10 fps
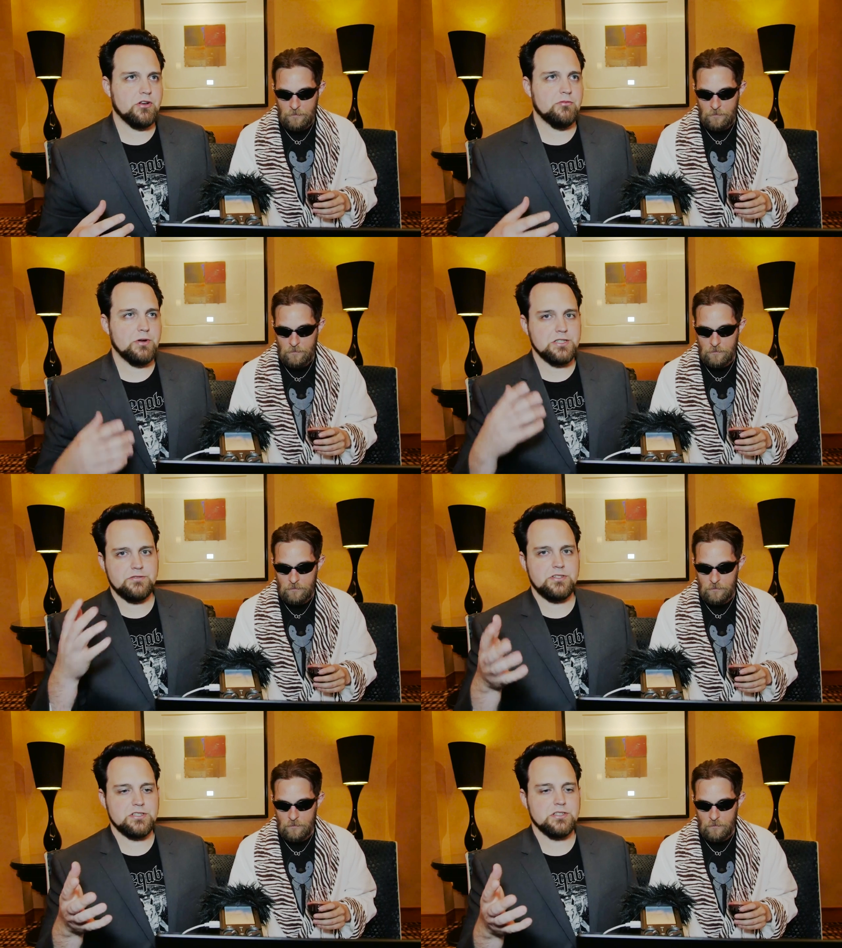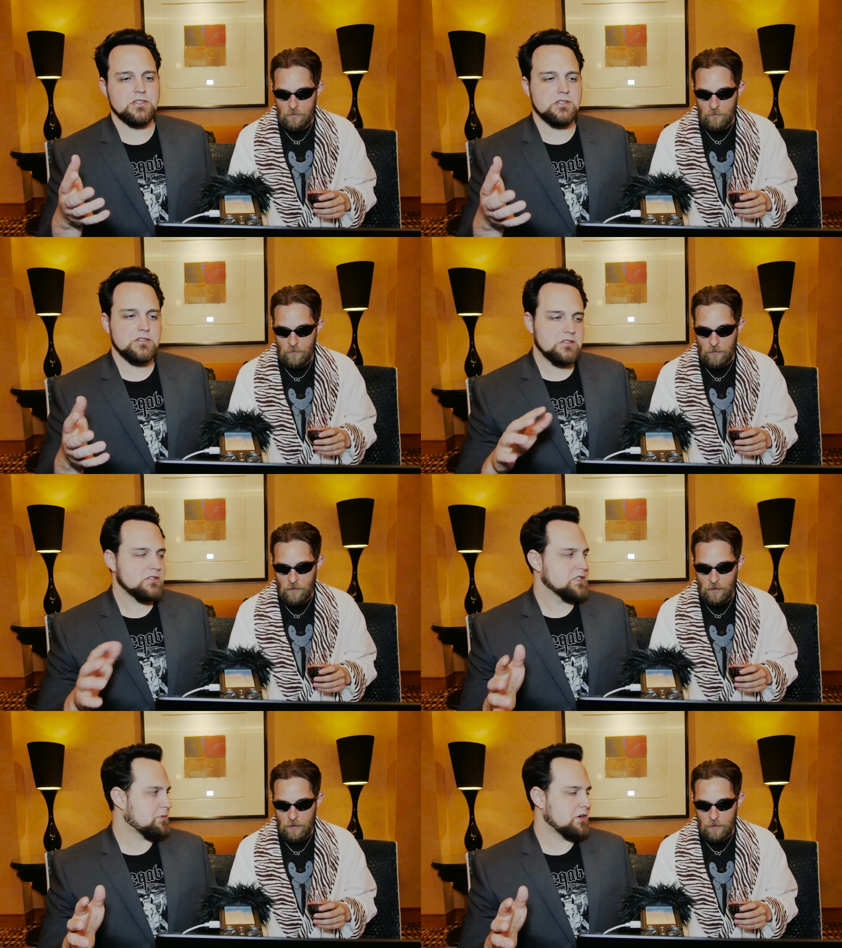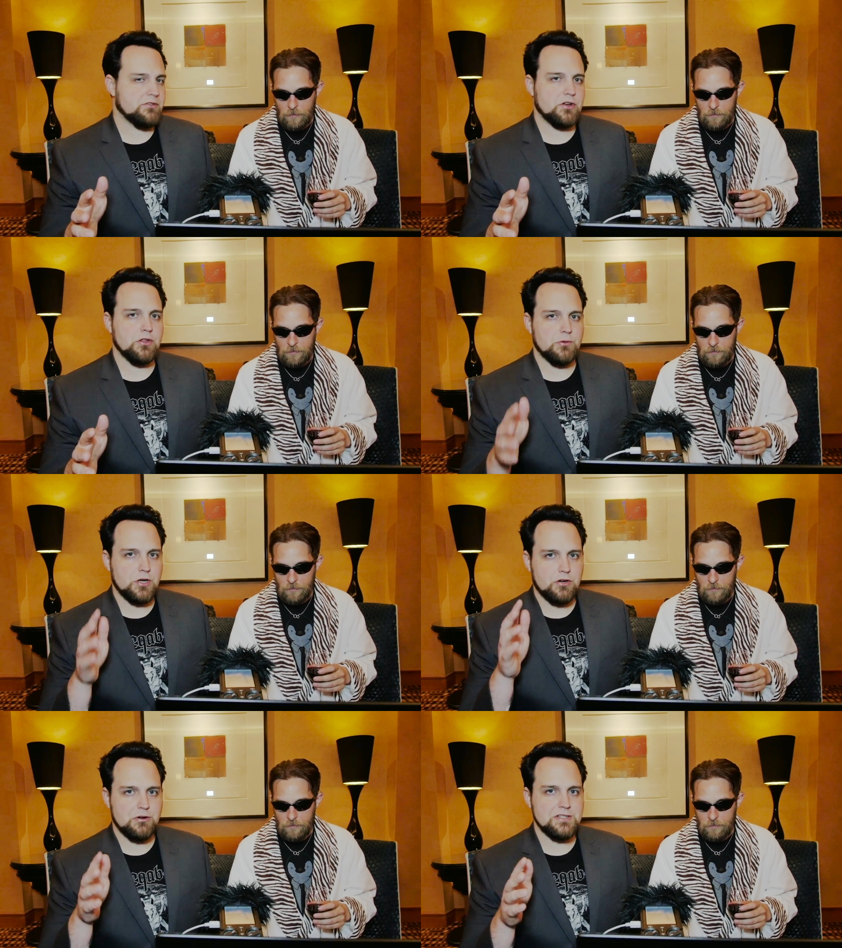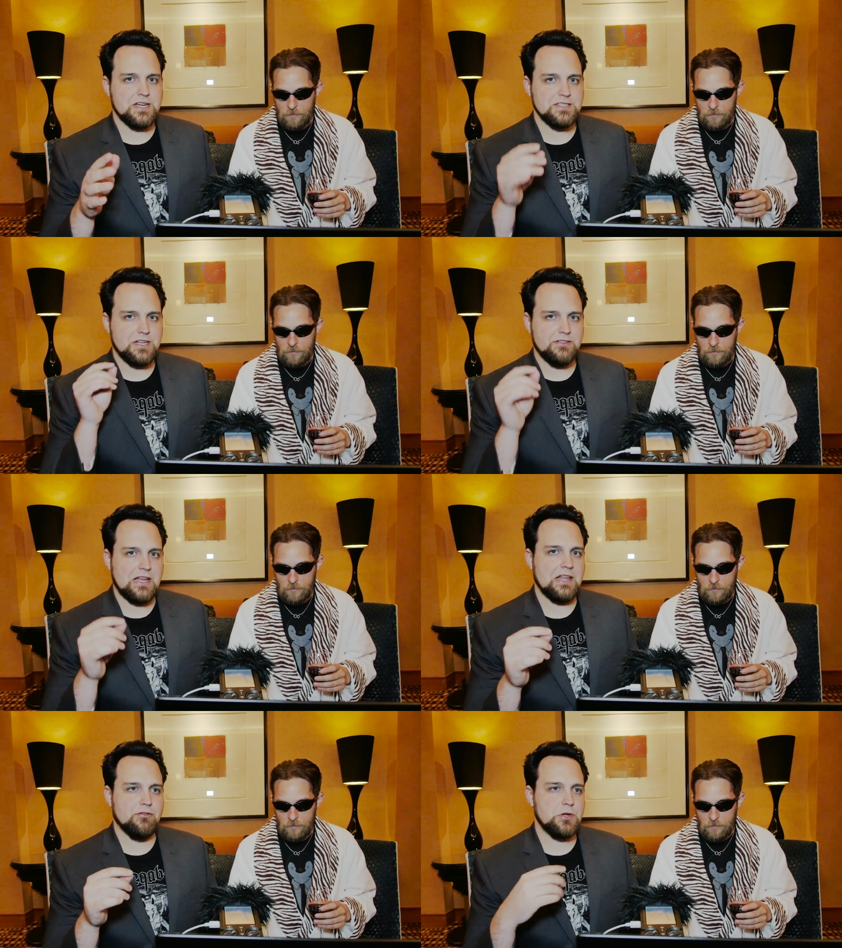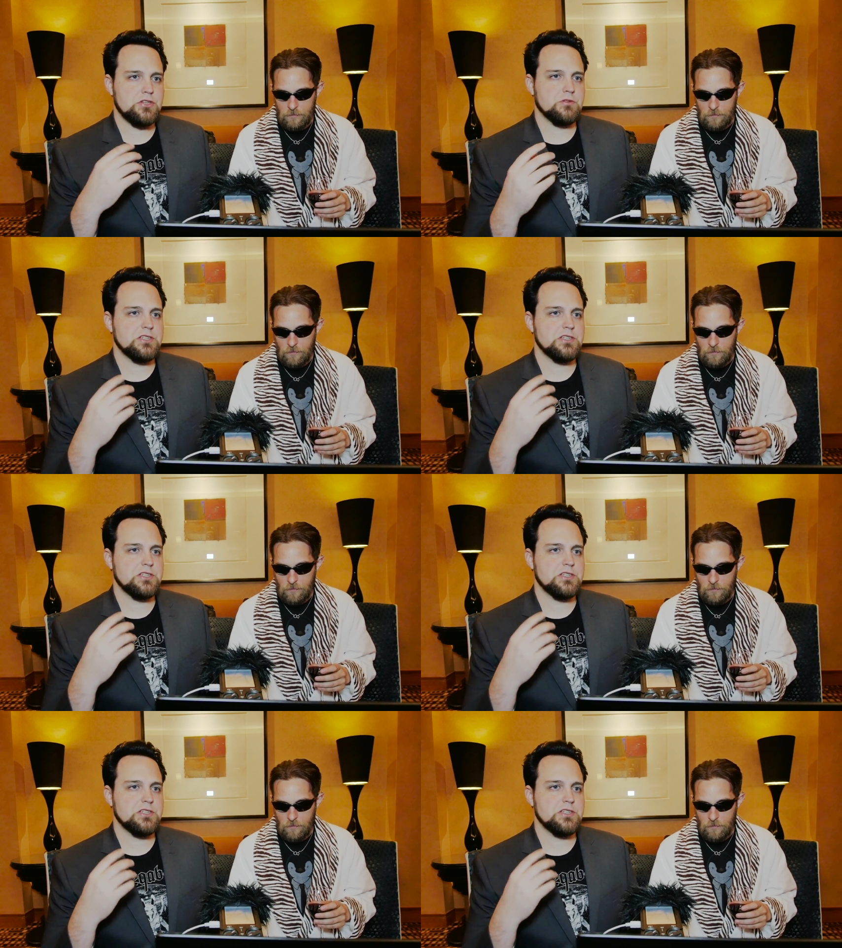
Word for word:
Speaker 1: alternative because if he's smart enough to go through and criticize it on that level, he